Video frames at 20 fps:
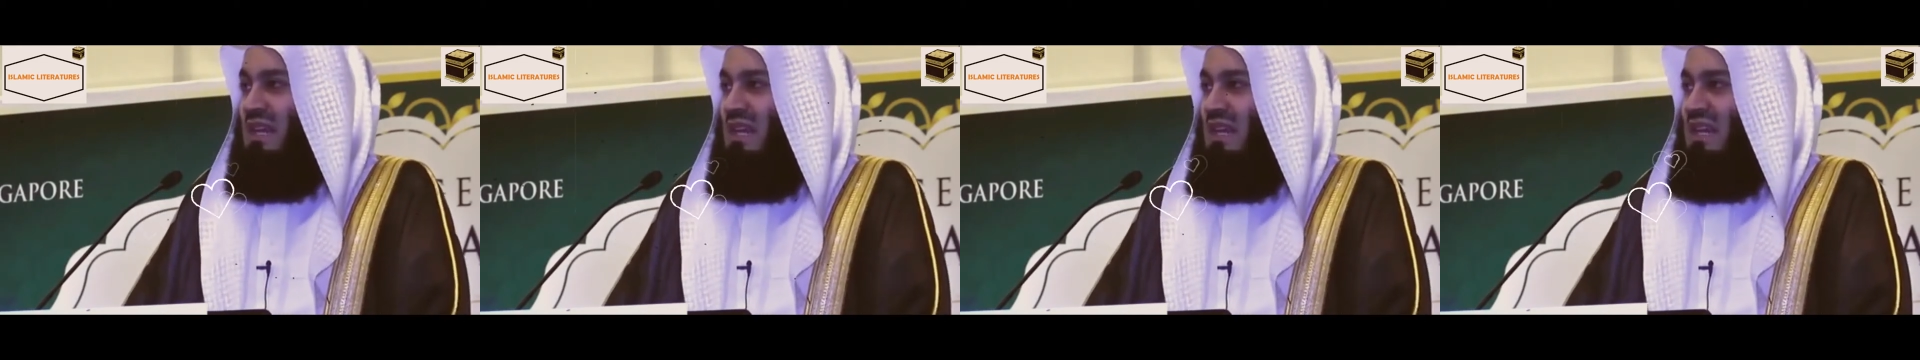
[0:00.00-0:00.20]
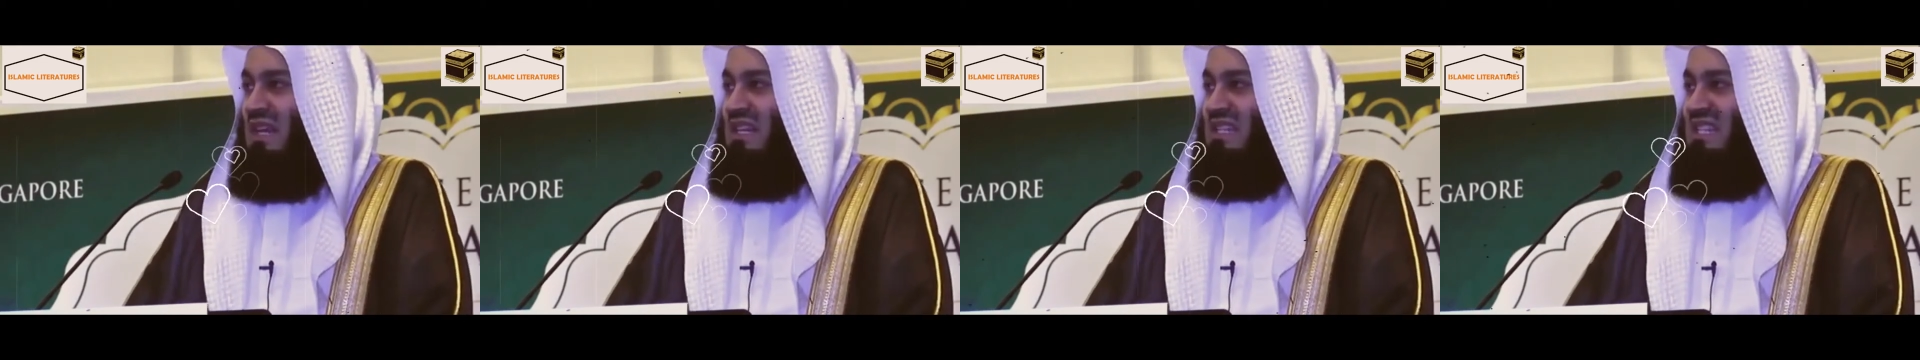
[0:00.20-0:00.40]

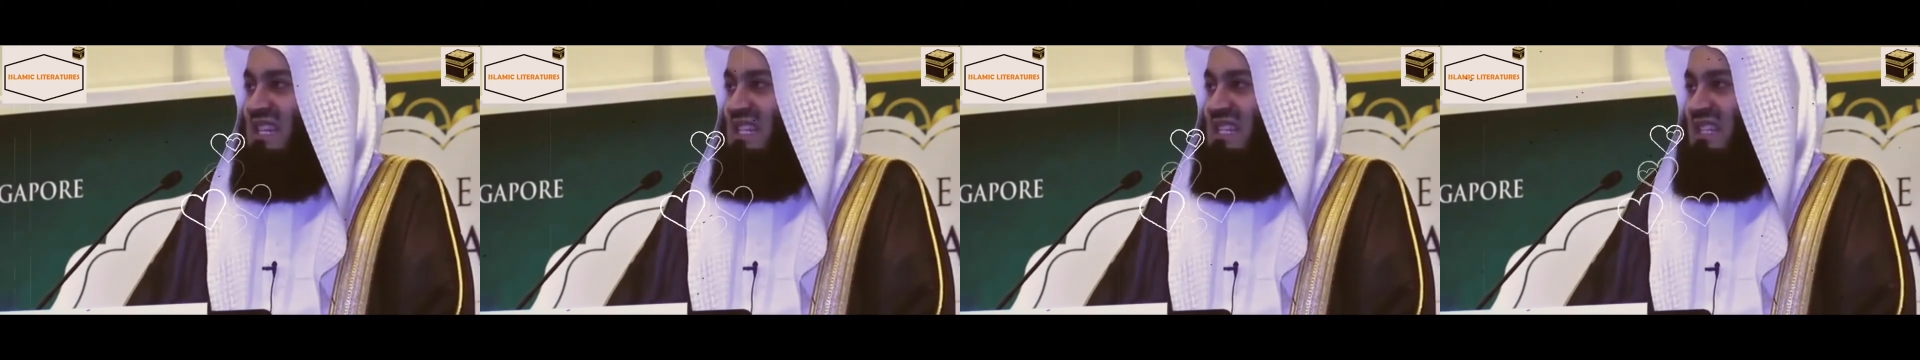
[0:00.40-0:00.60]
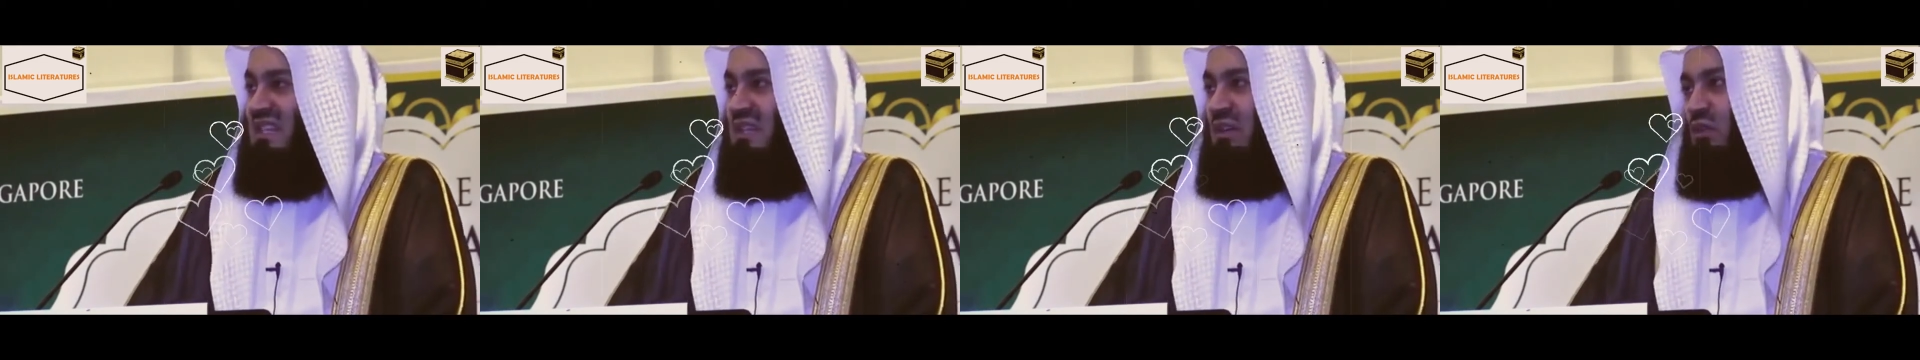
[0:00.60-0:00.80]
Allah
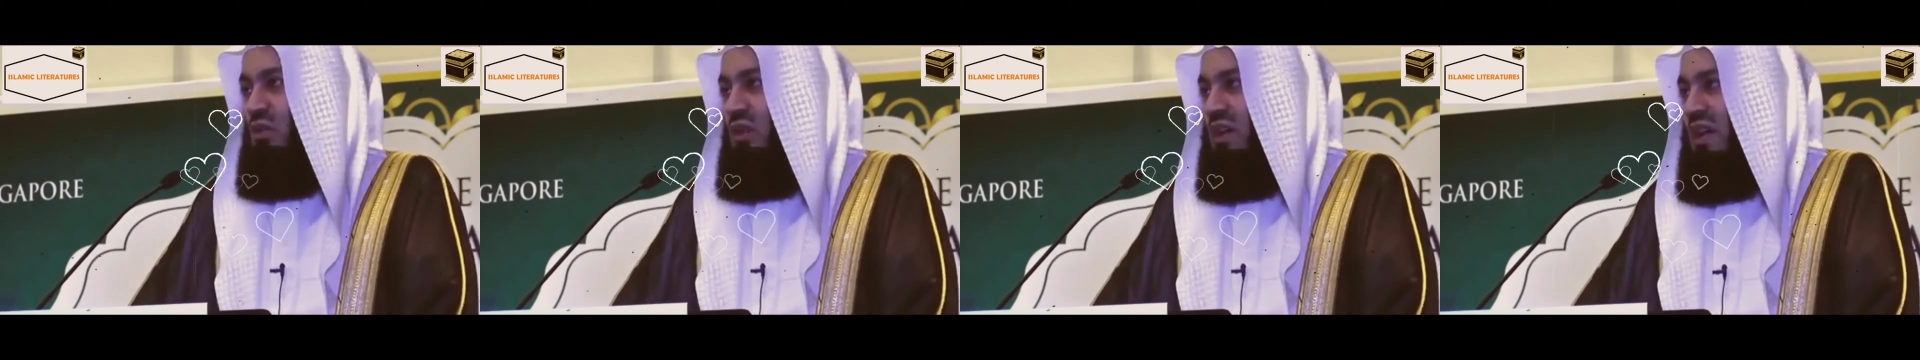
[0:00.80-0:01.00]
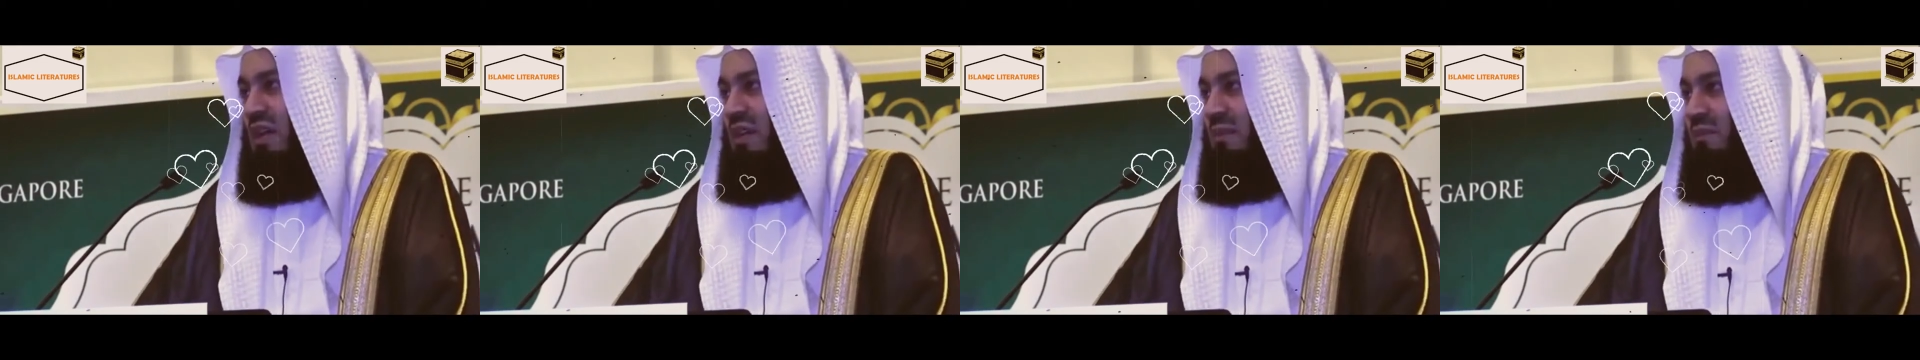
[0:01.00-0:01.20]
says in the
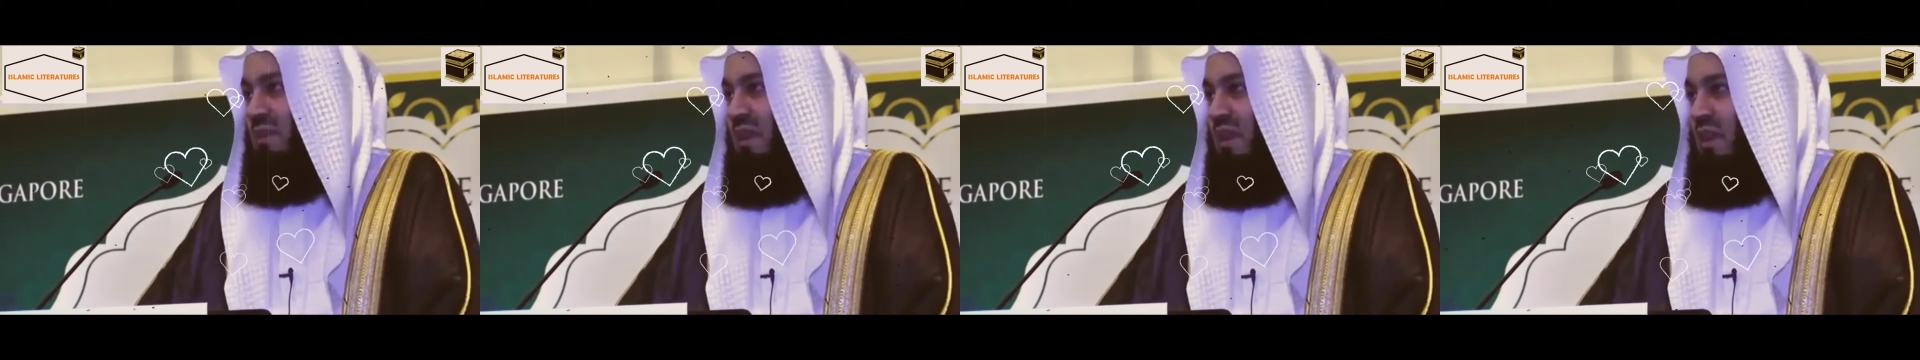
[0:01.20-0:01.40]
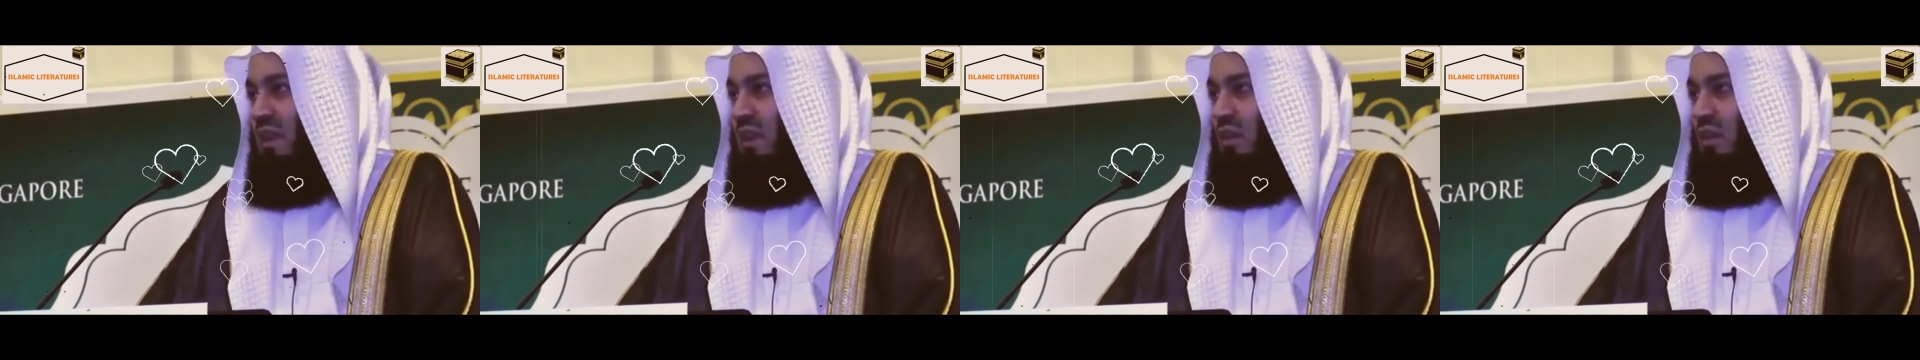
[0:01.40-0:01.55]
Quran,